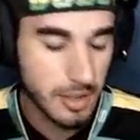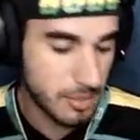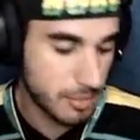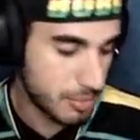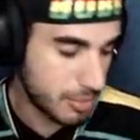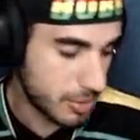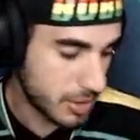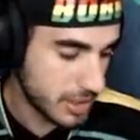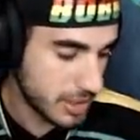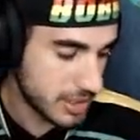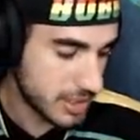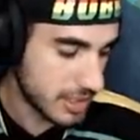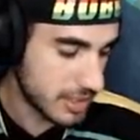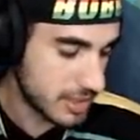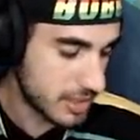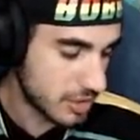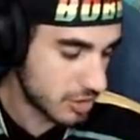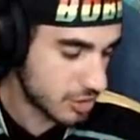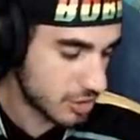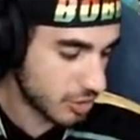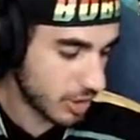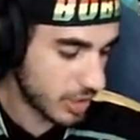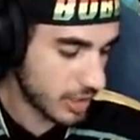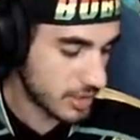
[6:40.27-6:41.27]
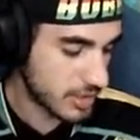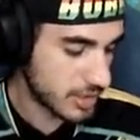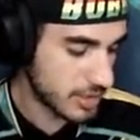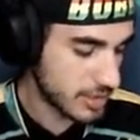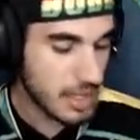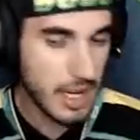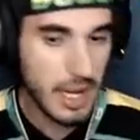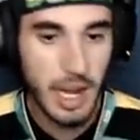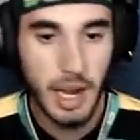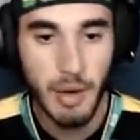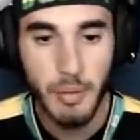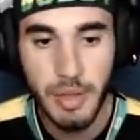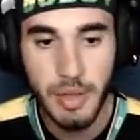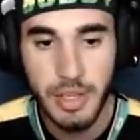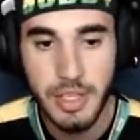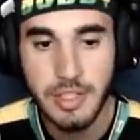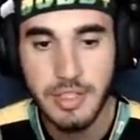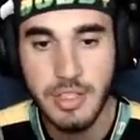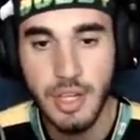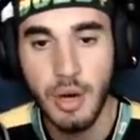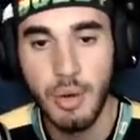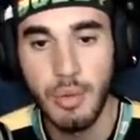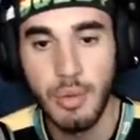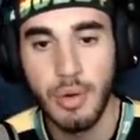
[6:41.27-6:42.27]
pretty decent choice. I really
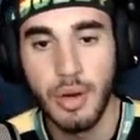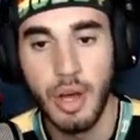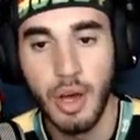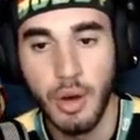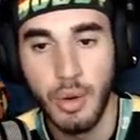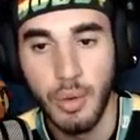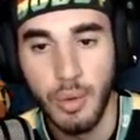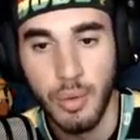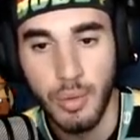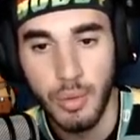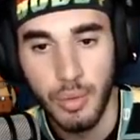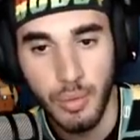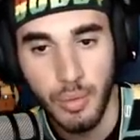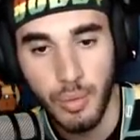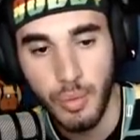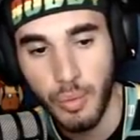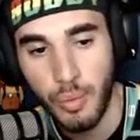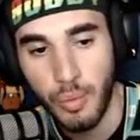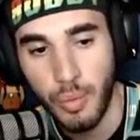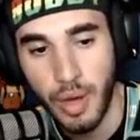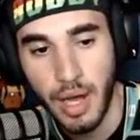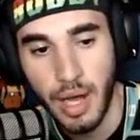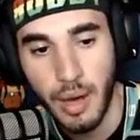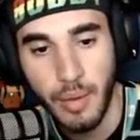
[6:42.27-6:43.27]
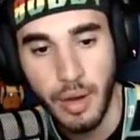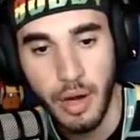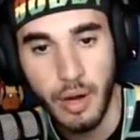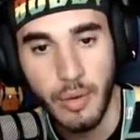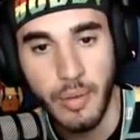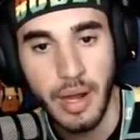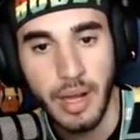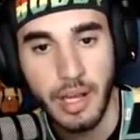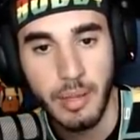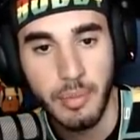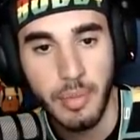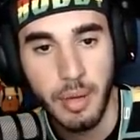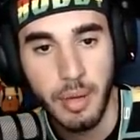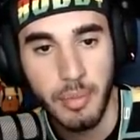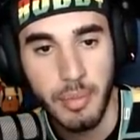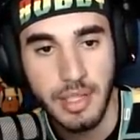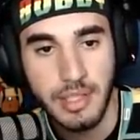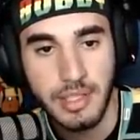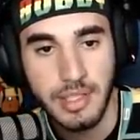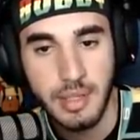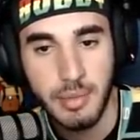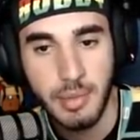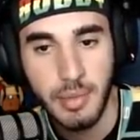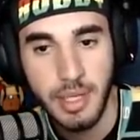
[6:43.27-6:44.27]
don't know what I want to recommend my
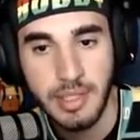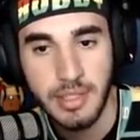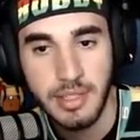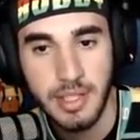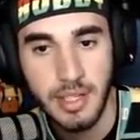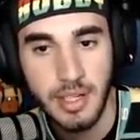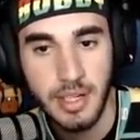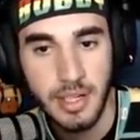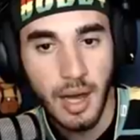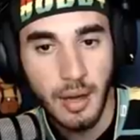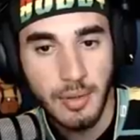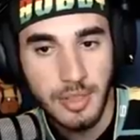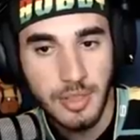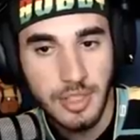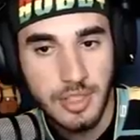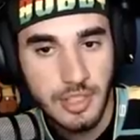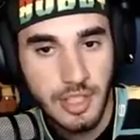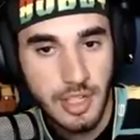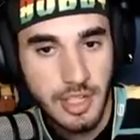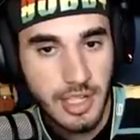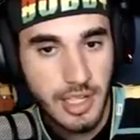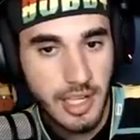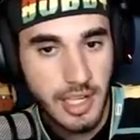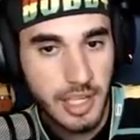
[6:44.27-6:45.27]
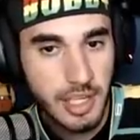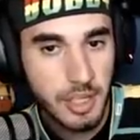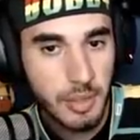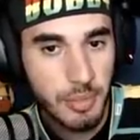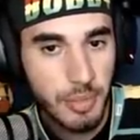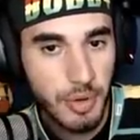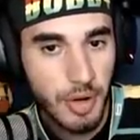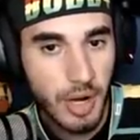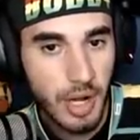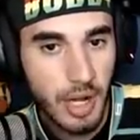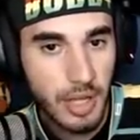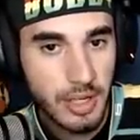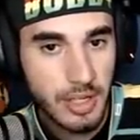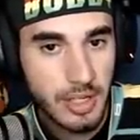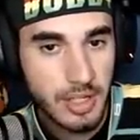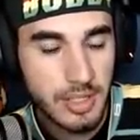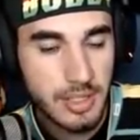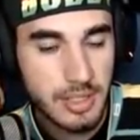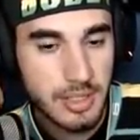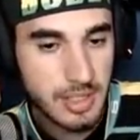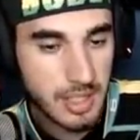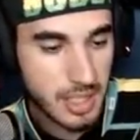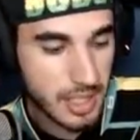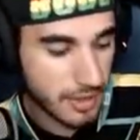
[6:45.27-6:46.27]
teammates here. I'm just looking at the
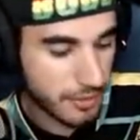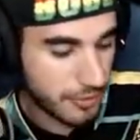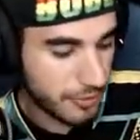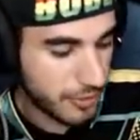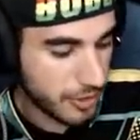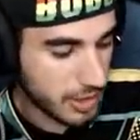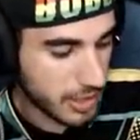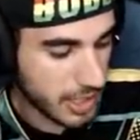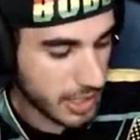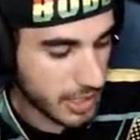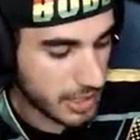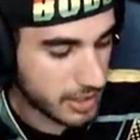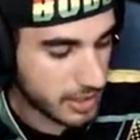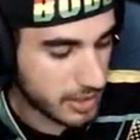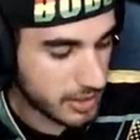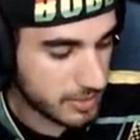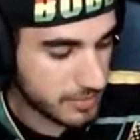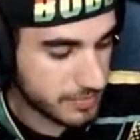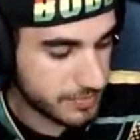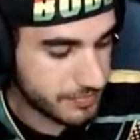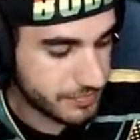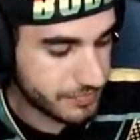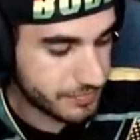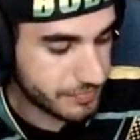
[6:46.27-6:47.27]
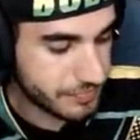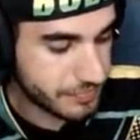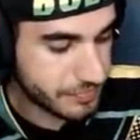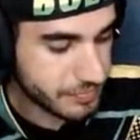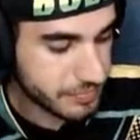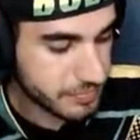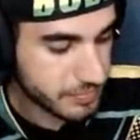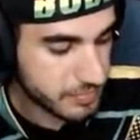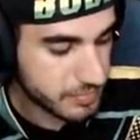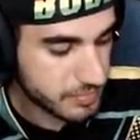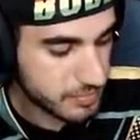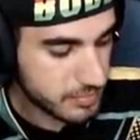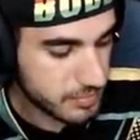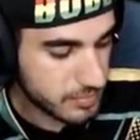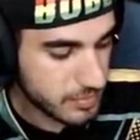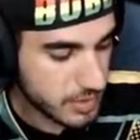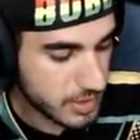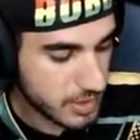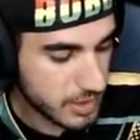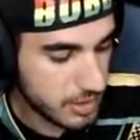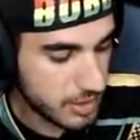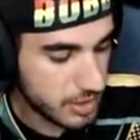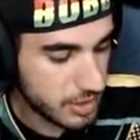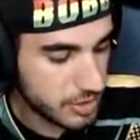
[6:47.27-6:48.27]
brawlers. I feel like
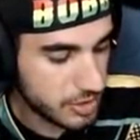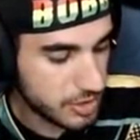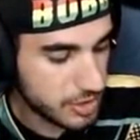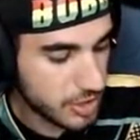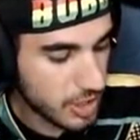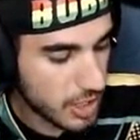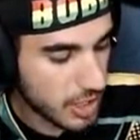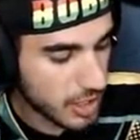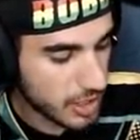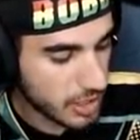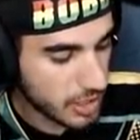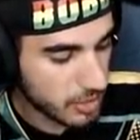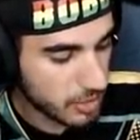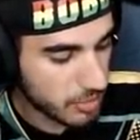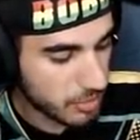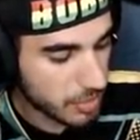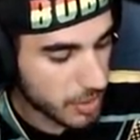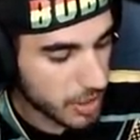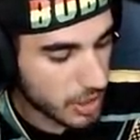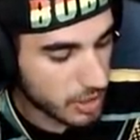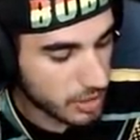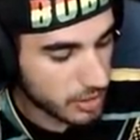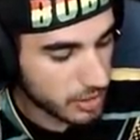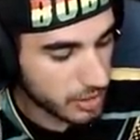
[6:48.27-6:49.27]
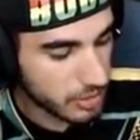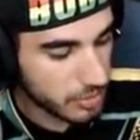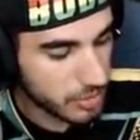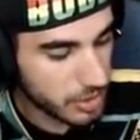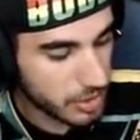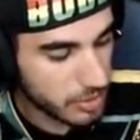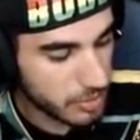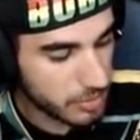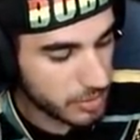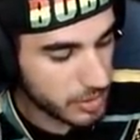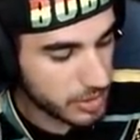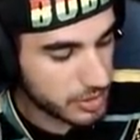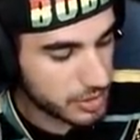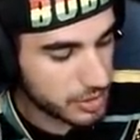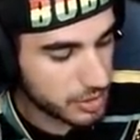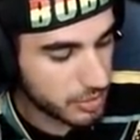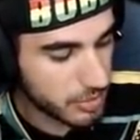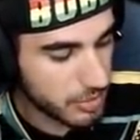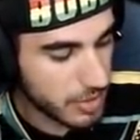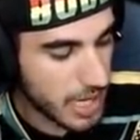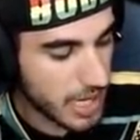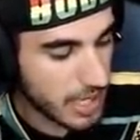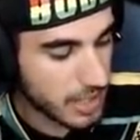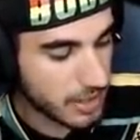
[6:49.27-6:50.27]
the dog and Barley wouldn't be too
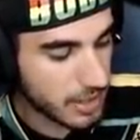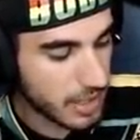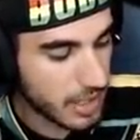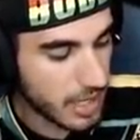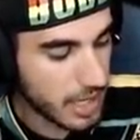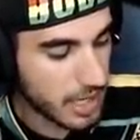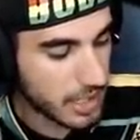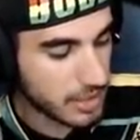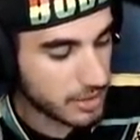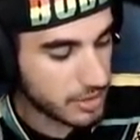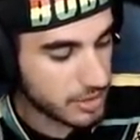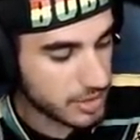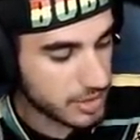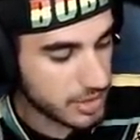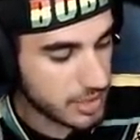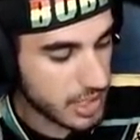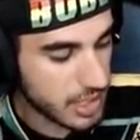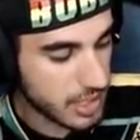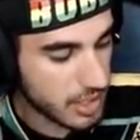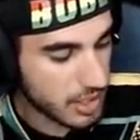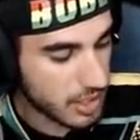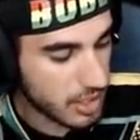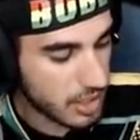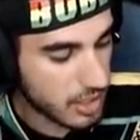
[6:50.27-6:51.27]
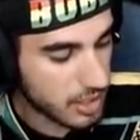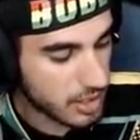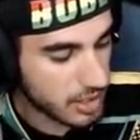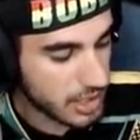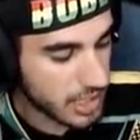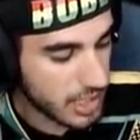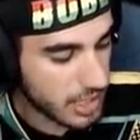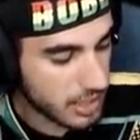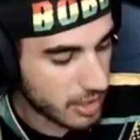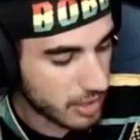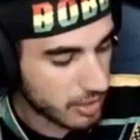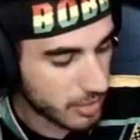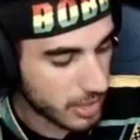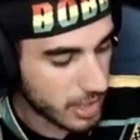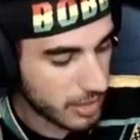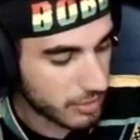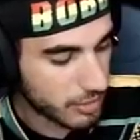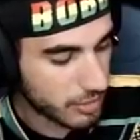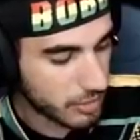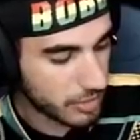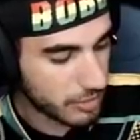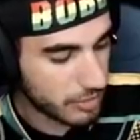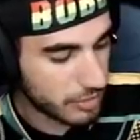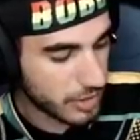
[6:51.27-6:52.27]
bad. And then I can just kind of hard counter
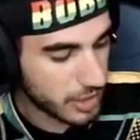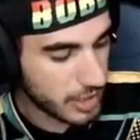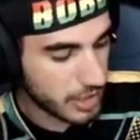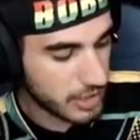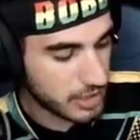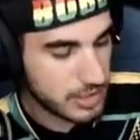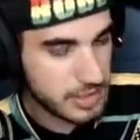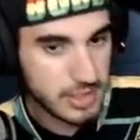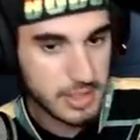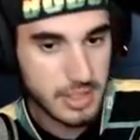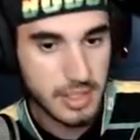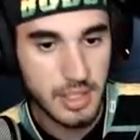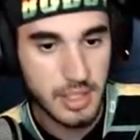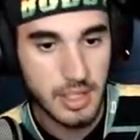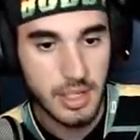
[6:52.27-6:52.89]
whatever we face.